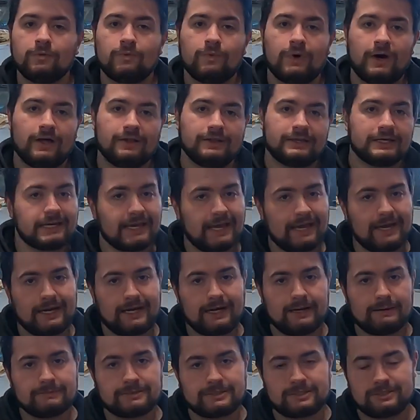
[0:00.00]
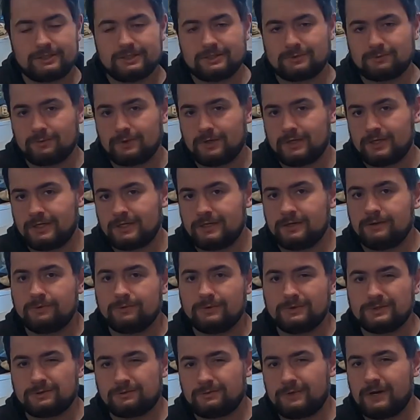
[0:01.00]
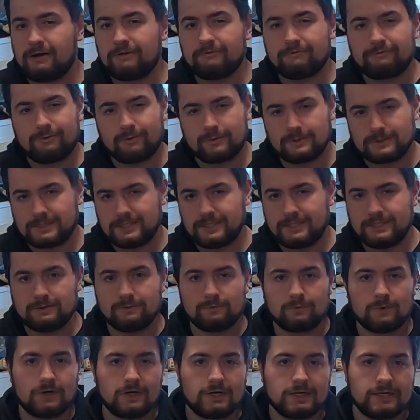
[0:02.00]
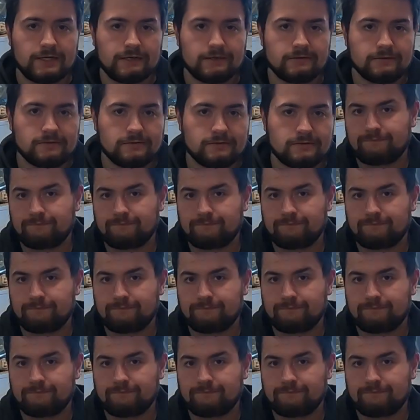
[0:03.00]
while the Can-Am Series 1 was around 14-to-1.